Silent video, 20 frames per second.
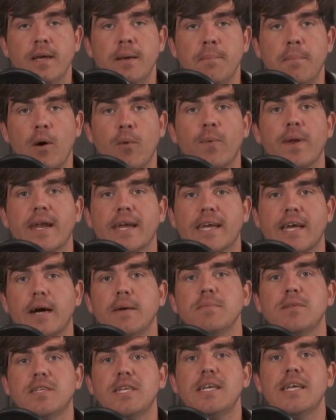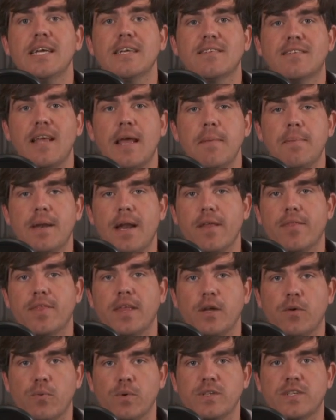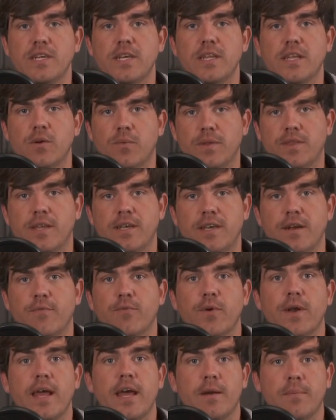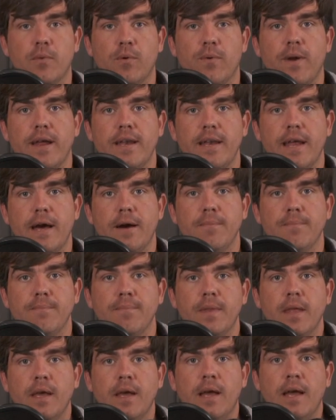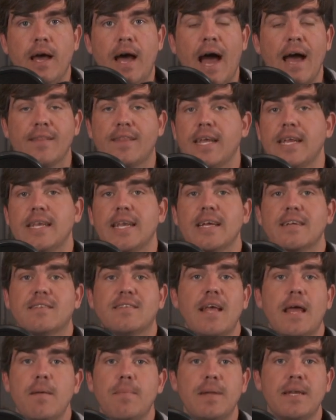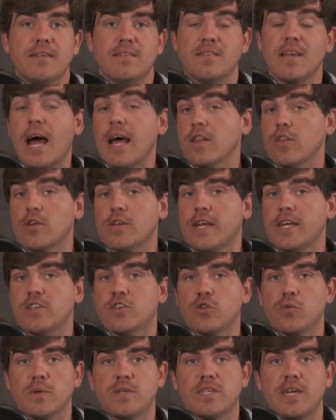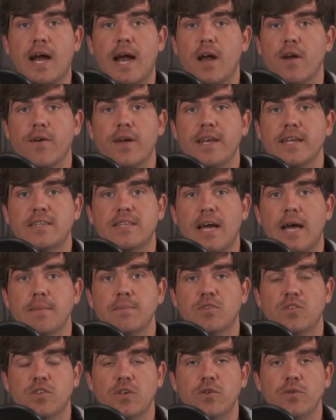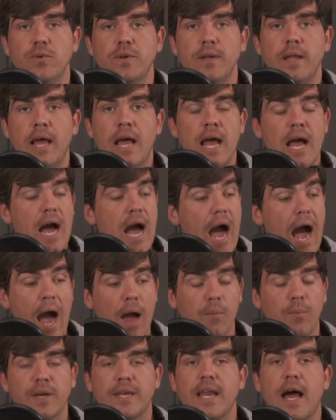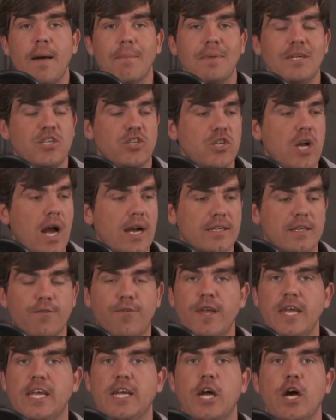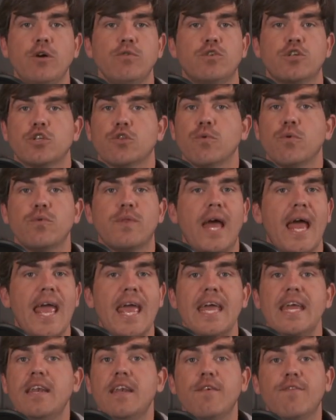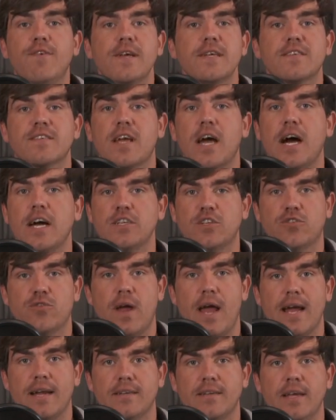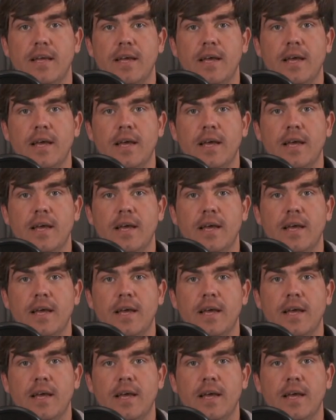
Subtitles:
But when it comes to Nick Saban, I think we're dealing with a different animal right now. I think Nick Saban is not looking to retire anytime soon. I would not be shocked if he coached through the end of his contract.